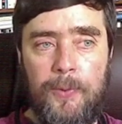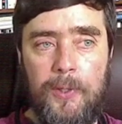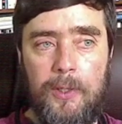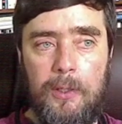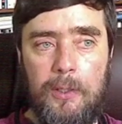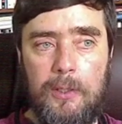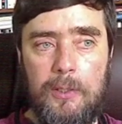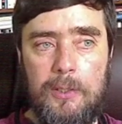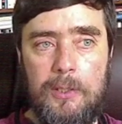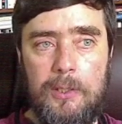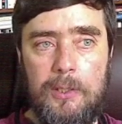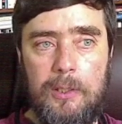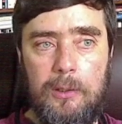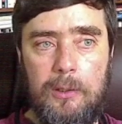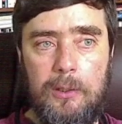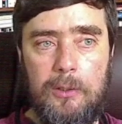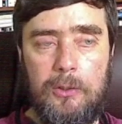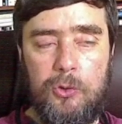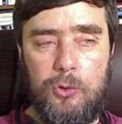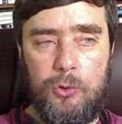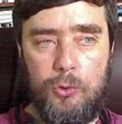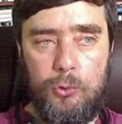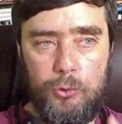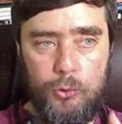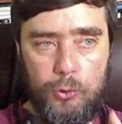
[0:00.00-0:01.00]
is uh, the
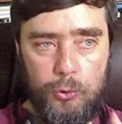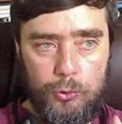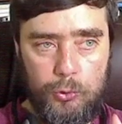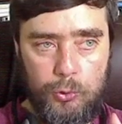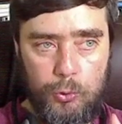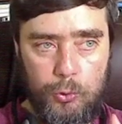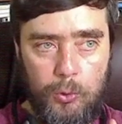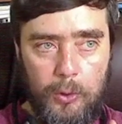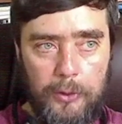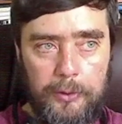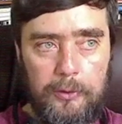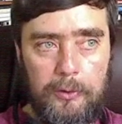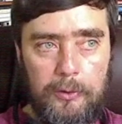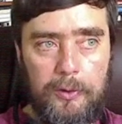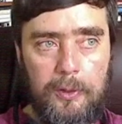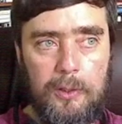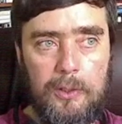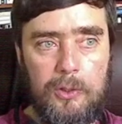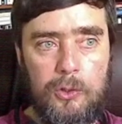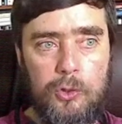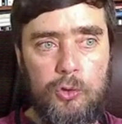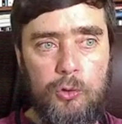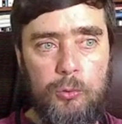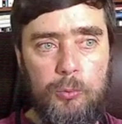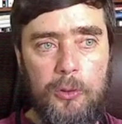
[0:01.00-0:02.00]
t- two other
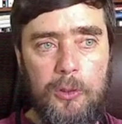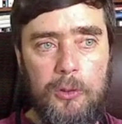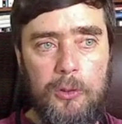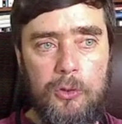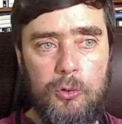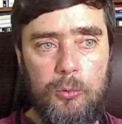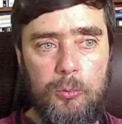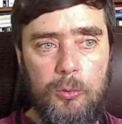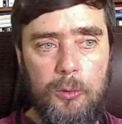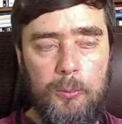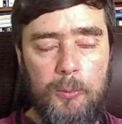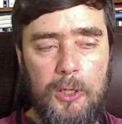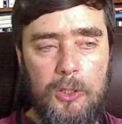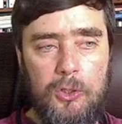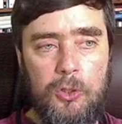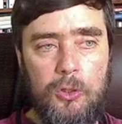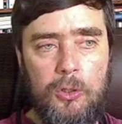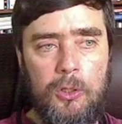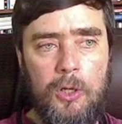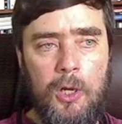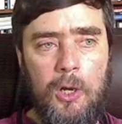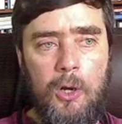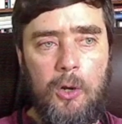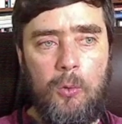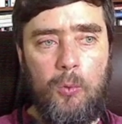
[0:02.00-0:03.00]
things should be, should be
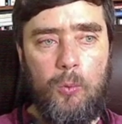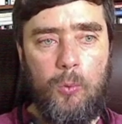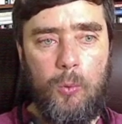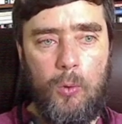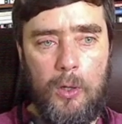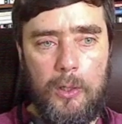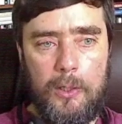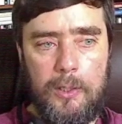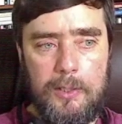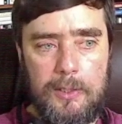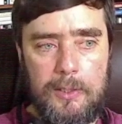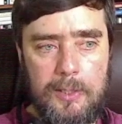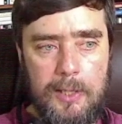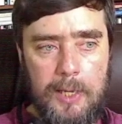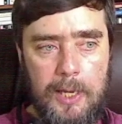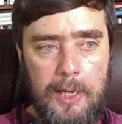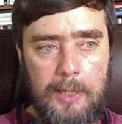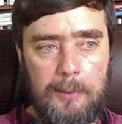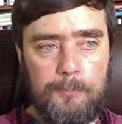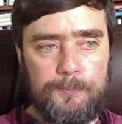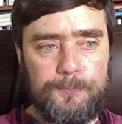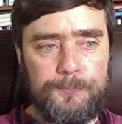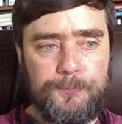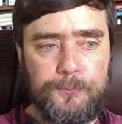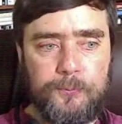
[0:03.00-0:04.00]
mentioned. One is
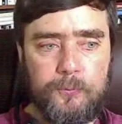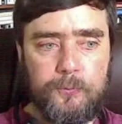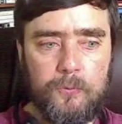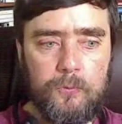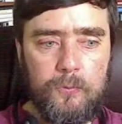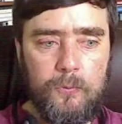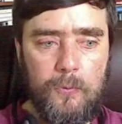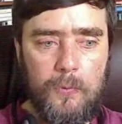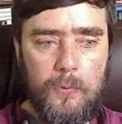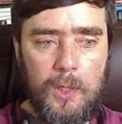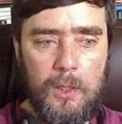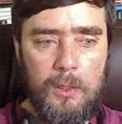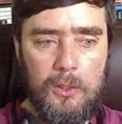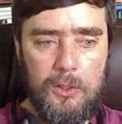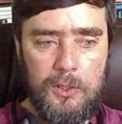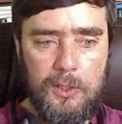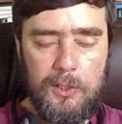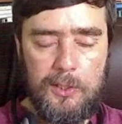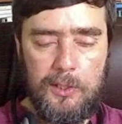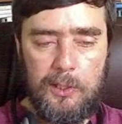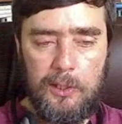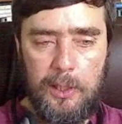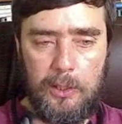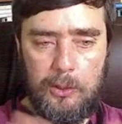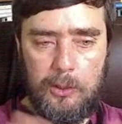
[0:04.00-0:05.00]
that there's
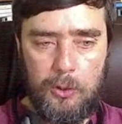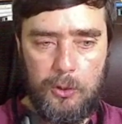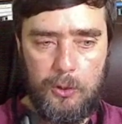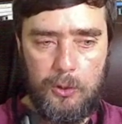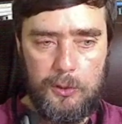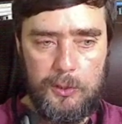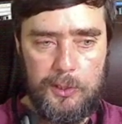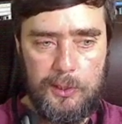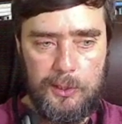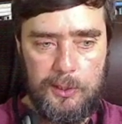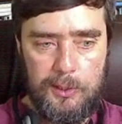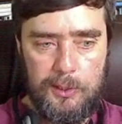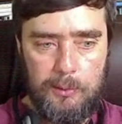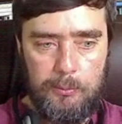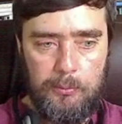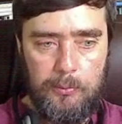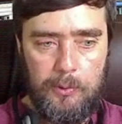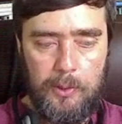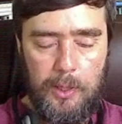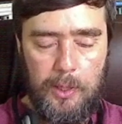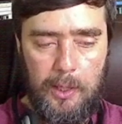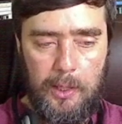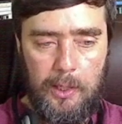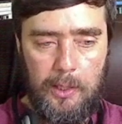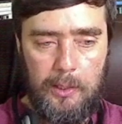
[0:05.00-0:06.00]
this electrical system,
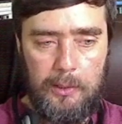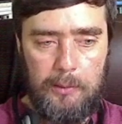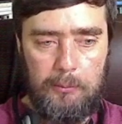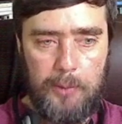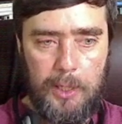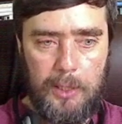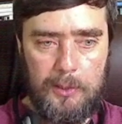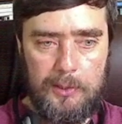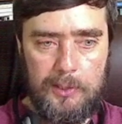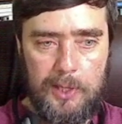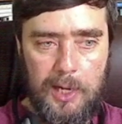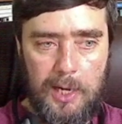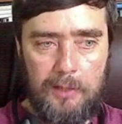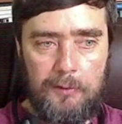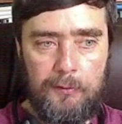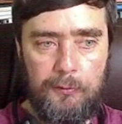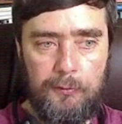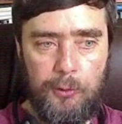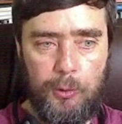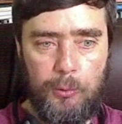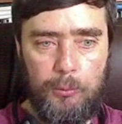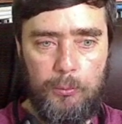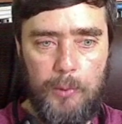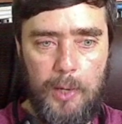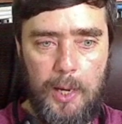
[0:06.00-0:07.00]
uh, aside
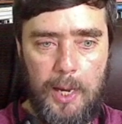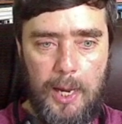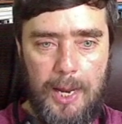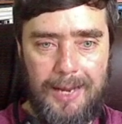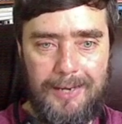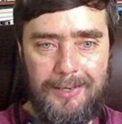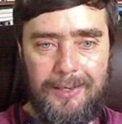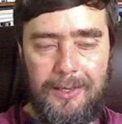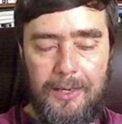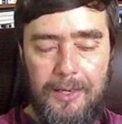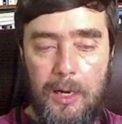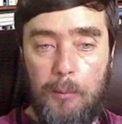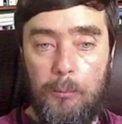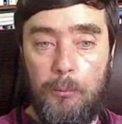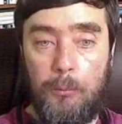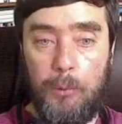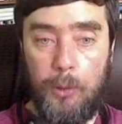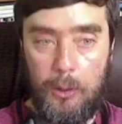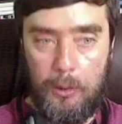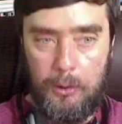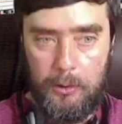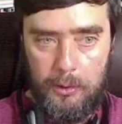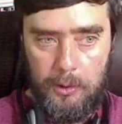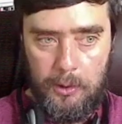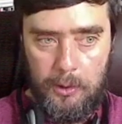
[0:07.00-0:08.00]
from head
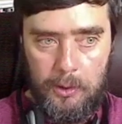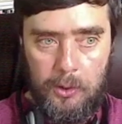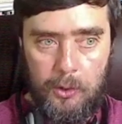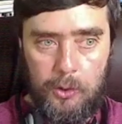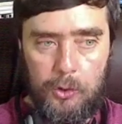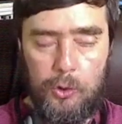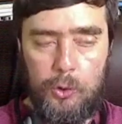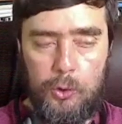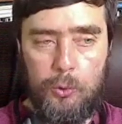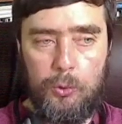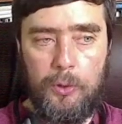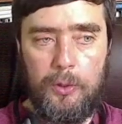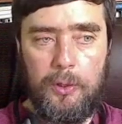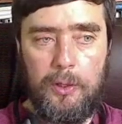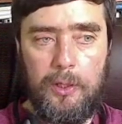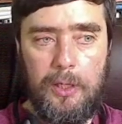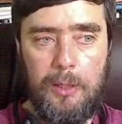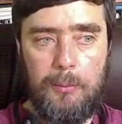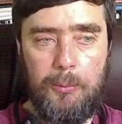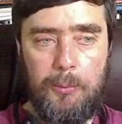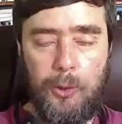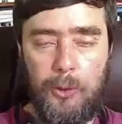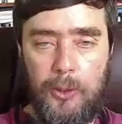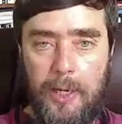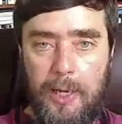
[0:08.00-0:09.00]
number, you can
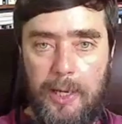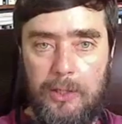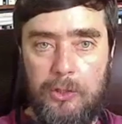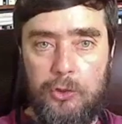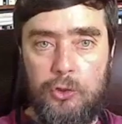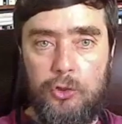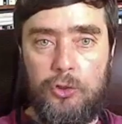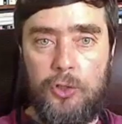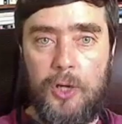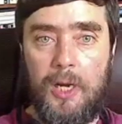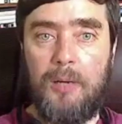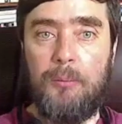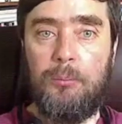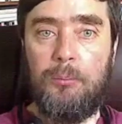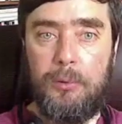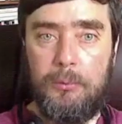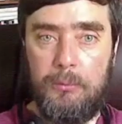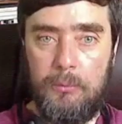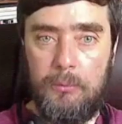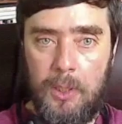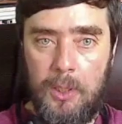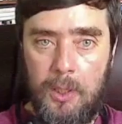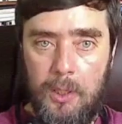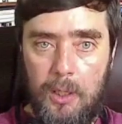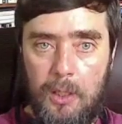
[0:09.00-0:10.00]
think about head shape.
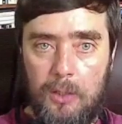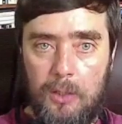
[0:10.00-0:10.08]
And